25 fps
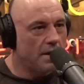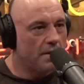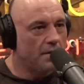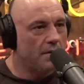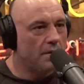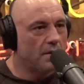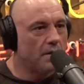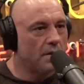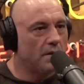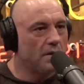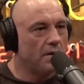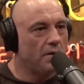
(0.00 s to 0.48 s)

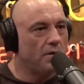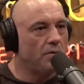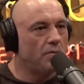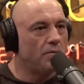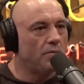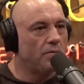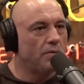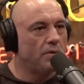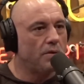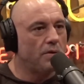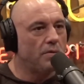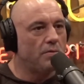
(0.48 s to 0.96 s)
And
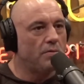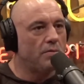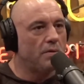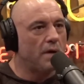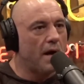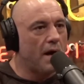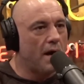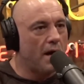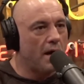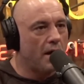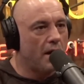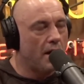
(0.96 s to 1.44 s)

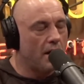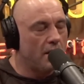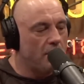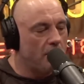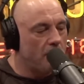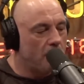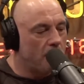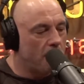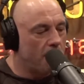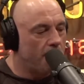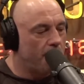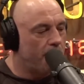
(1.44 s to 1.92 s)
you
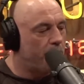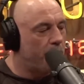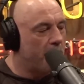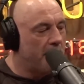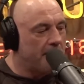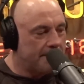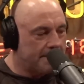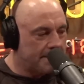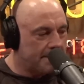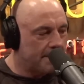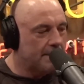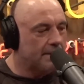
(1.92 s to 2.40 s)

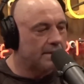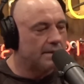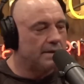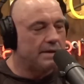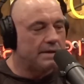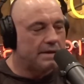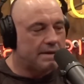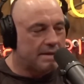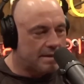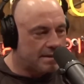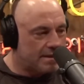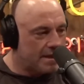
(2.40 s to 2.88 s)

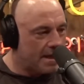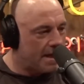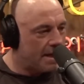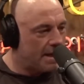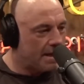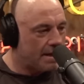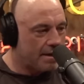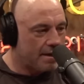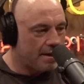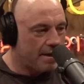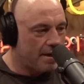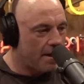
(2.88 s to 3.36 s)
basically
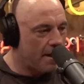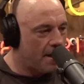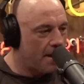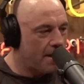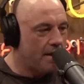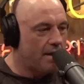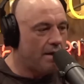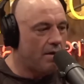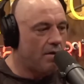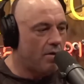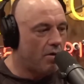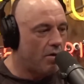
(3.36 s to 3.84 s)
sank
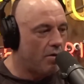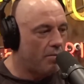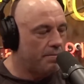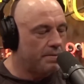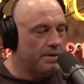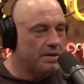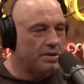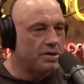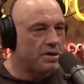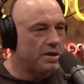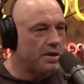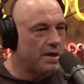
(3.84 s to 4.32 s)
any
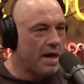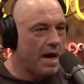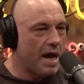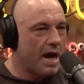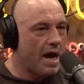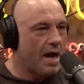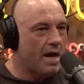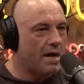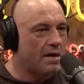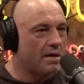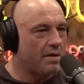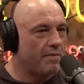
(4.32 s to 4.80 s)
hope that she
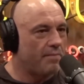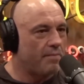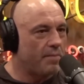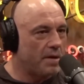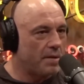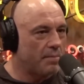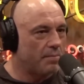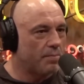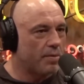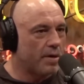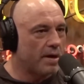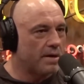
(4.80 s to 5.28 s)
had of
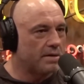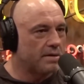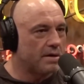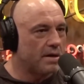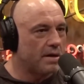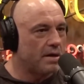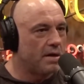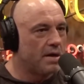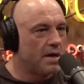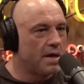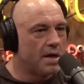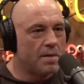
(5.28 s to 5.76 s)
being
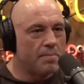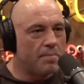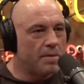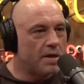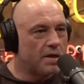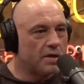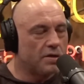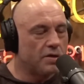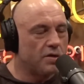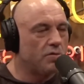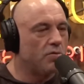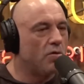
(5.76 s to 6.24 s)
president
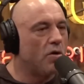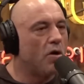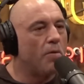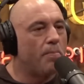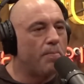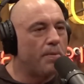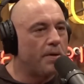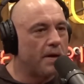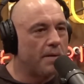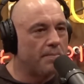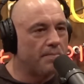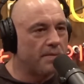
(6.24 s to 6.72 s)
because you
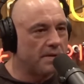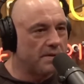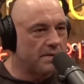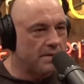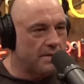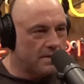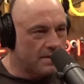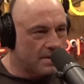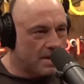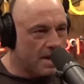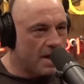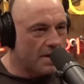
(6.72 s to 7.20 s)
opened up this
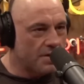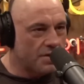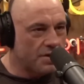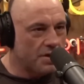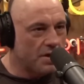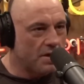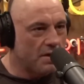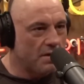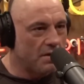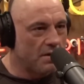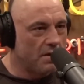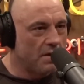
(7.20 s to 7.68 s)

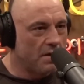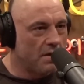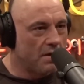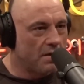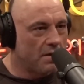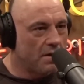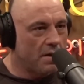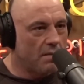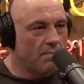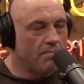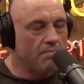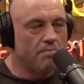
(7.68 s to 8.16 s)
discussion
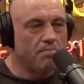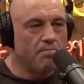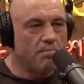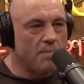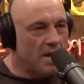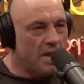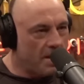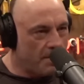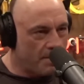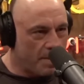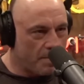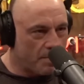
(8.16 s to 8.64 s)
that
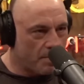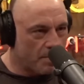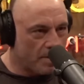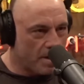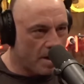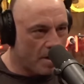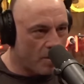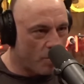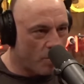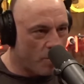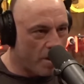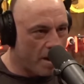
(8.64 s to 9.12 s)
many people
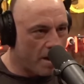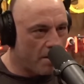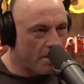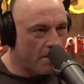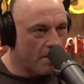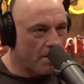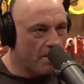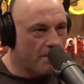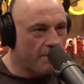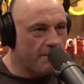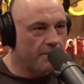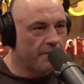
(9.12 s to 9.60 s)
are not
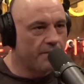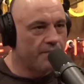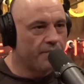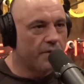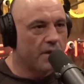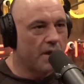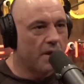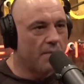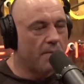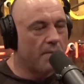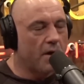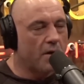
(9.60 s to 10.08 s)
aware of
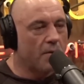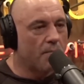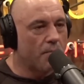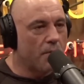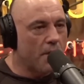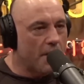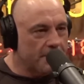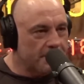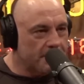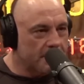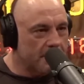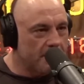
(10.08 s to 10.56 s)
about her
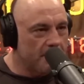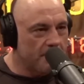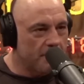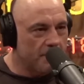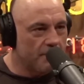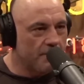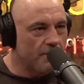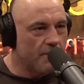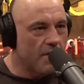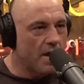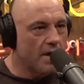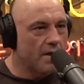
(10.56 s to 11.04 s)

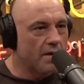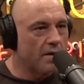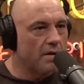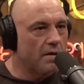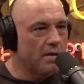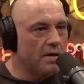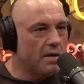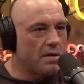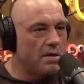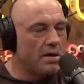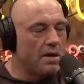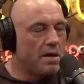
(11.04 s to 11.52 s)
prosecution
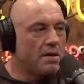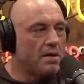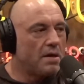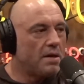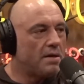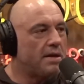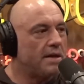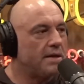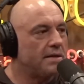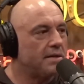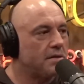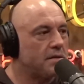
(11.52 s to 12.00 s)
record and
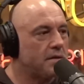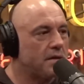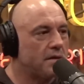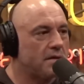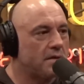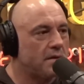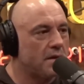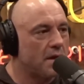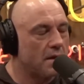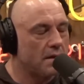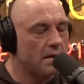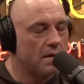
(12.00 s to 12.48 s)
the things that
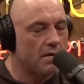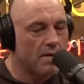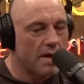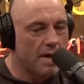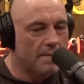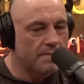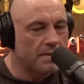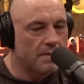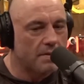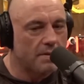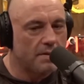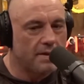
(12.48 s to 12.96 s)
she's done that are
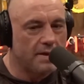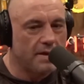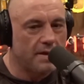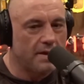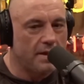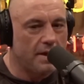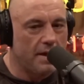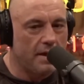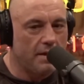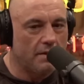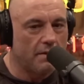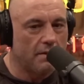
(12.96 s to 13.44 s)
absolutely
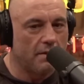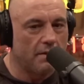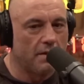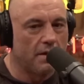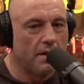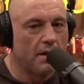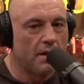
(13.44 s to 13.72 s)
illegal.